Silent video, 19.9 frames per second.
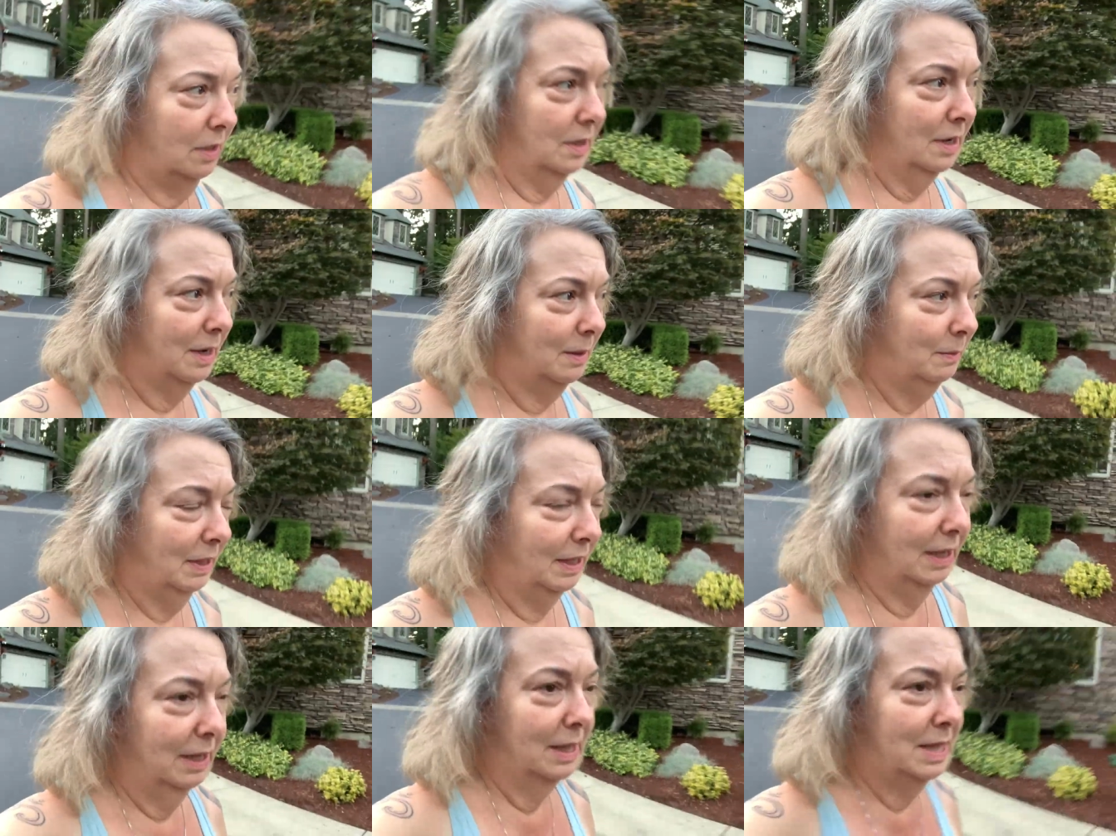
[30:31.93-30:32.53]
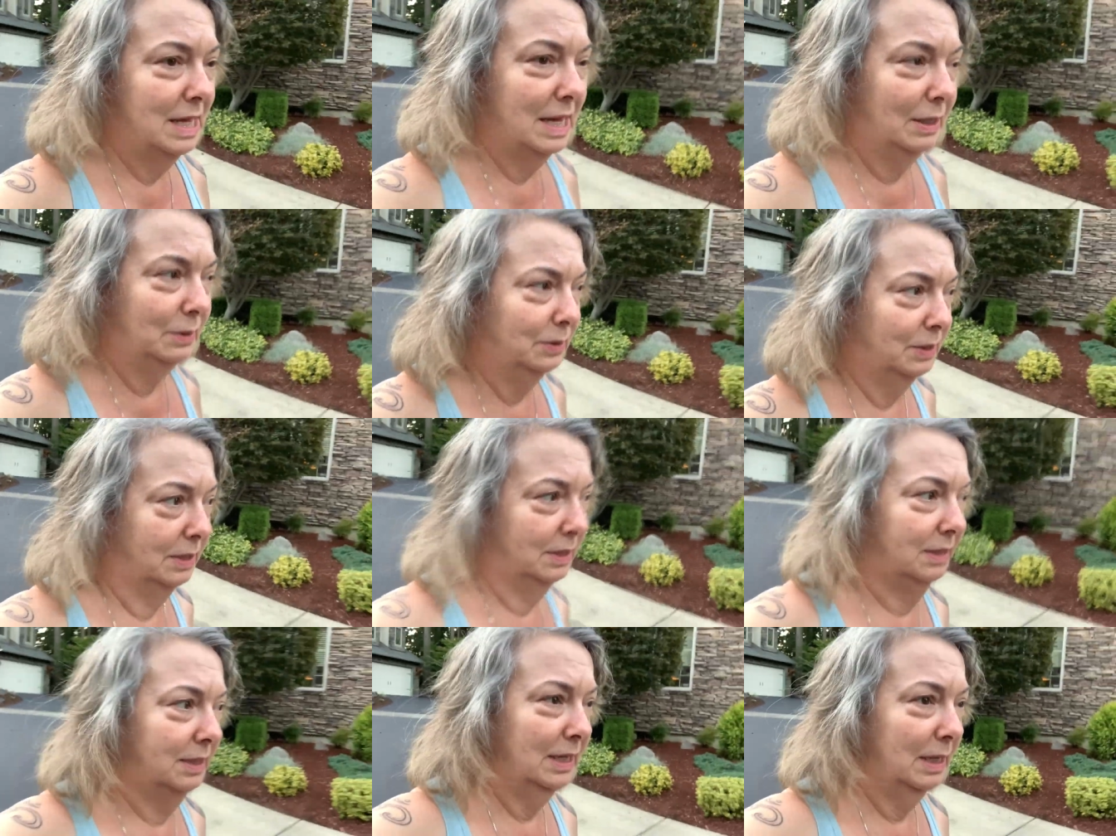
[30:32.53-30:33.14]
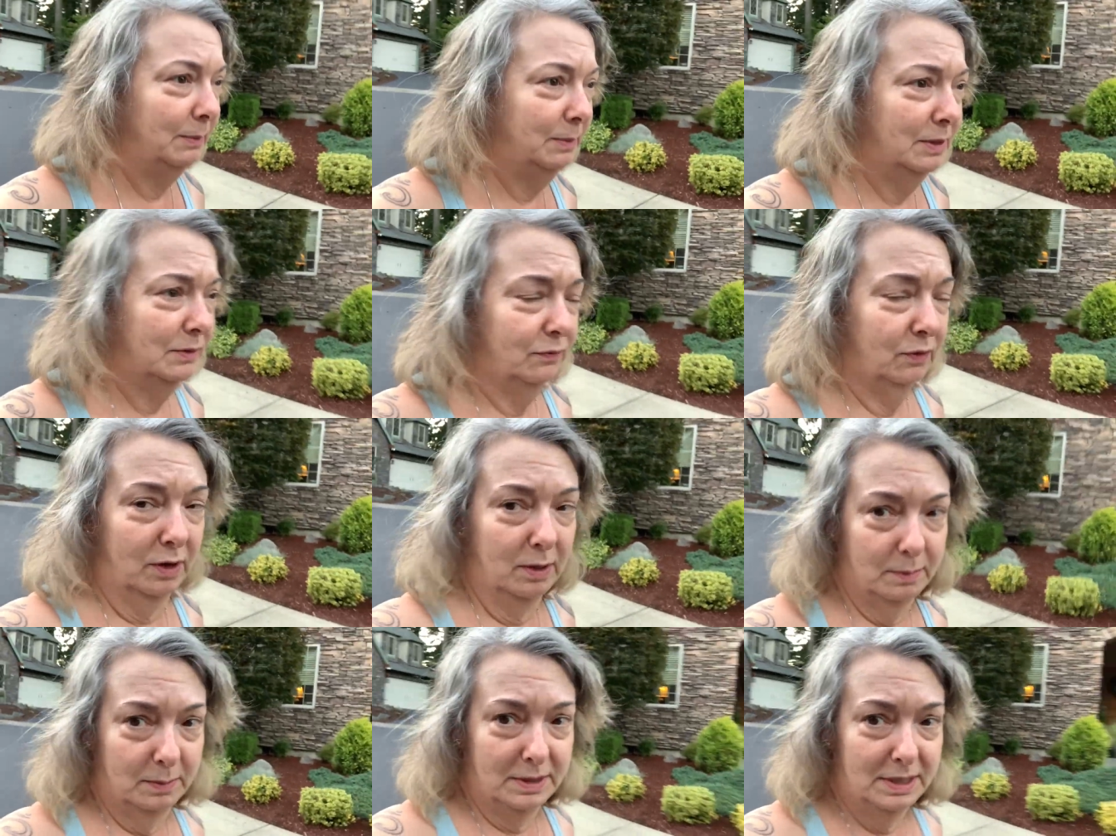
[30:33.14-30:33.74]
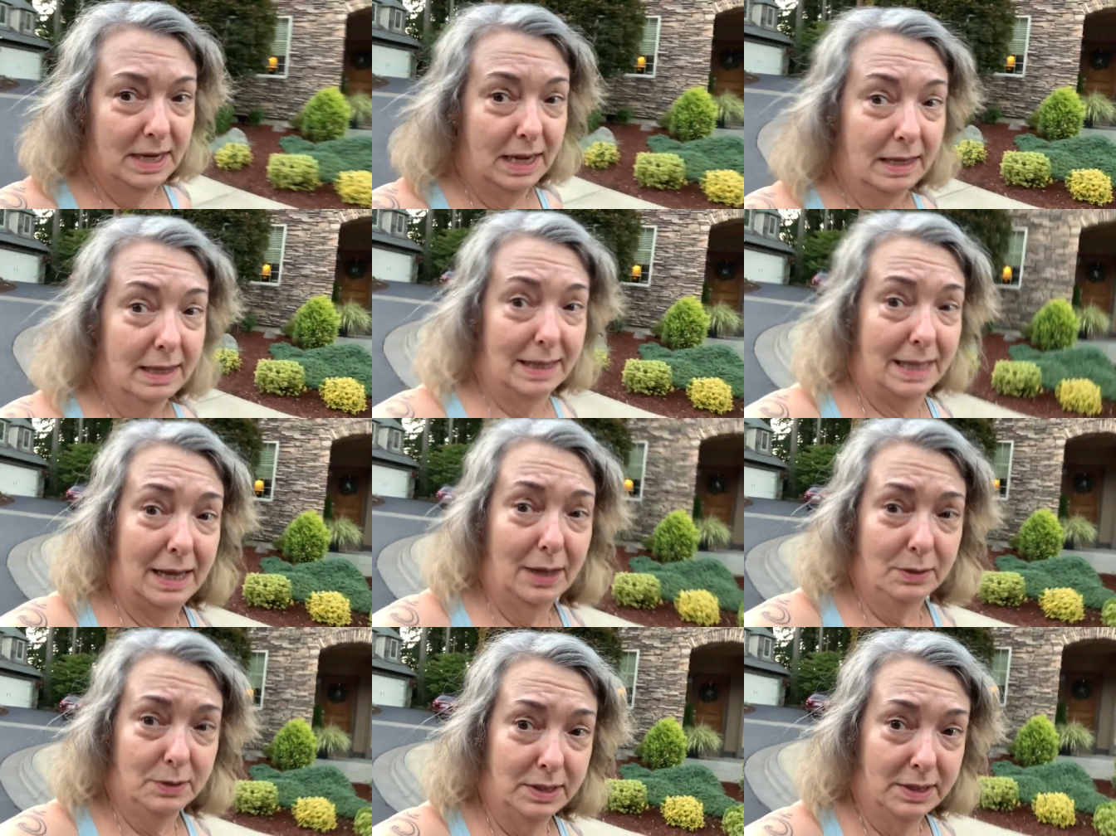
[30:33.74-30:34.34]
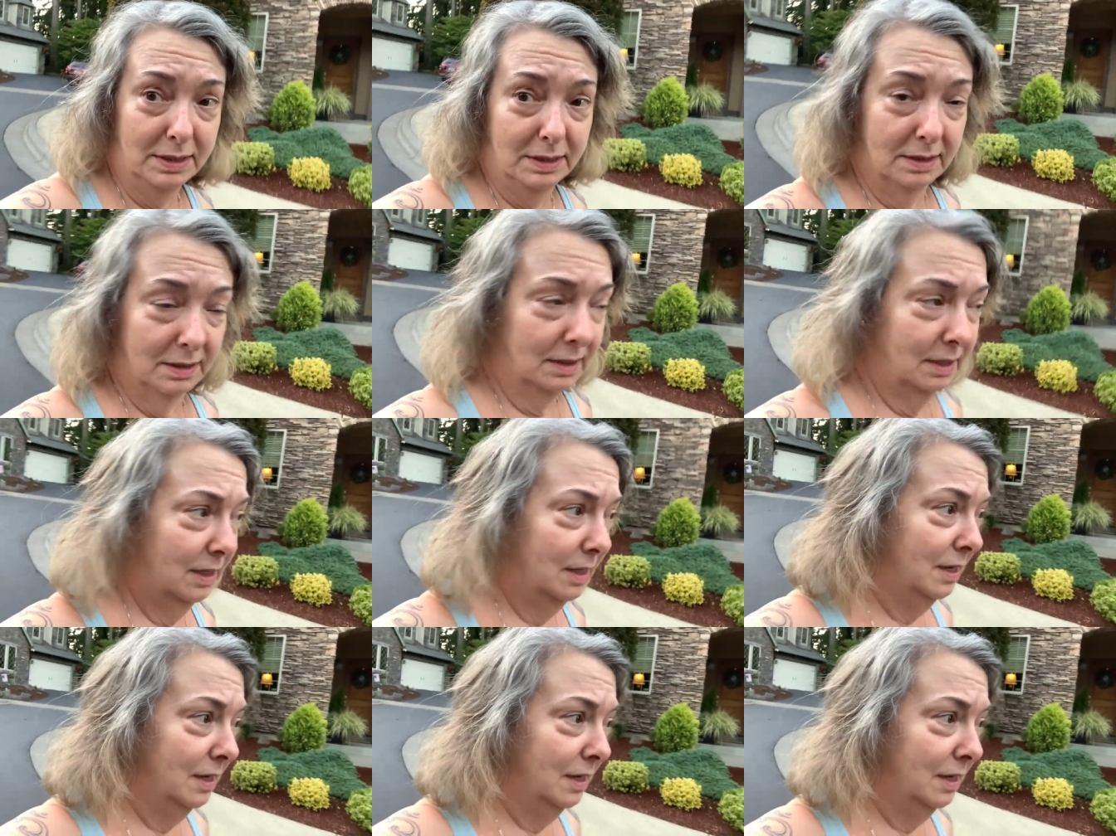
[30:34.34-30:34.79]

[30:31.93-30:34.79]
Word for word: I'm like a thousand steps from ten thousand